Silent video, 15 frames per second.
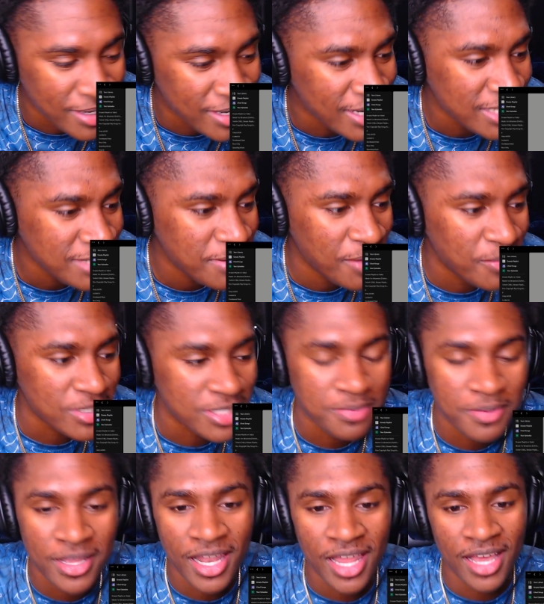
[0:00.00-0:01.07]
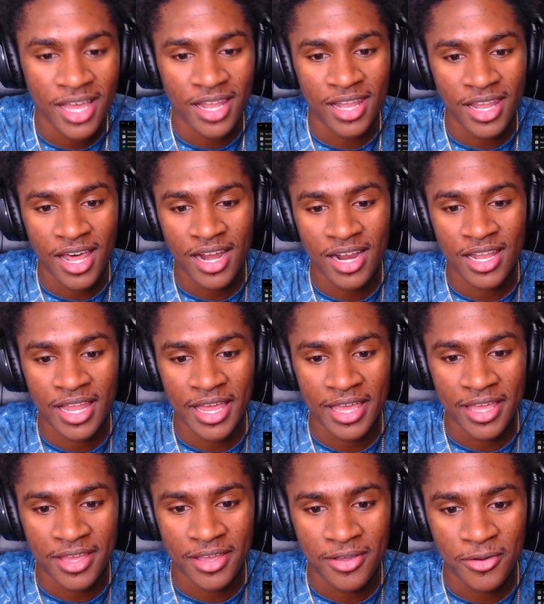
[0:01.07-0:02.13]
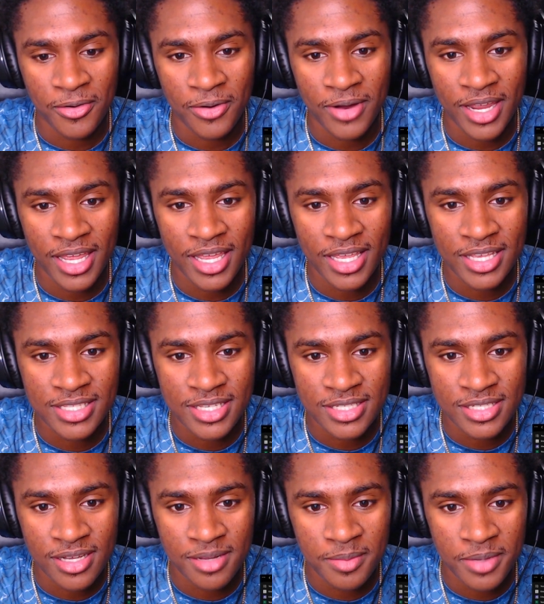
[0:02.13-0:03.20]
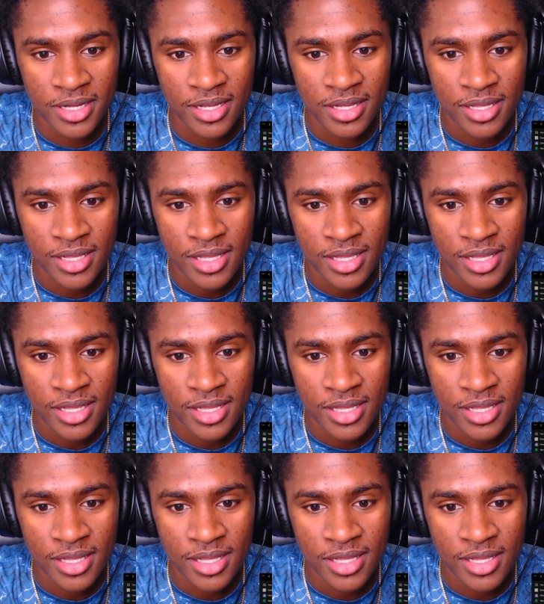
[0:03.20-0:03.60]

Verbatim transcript: This man was spit like a lot of like crazy jump, bro.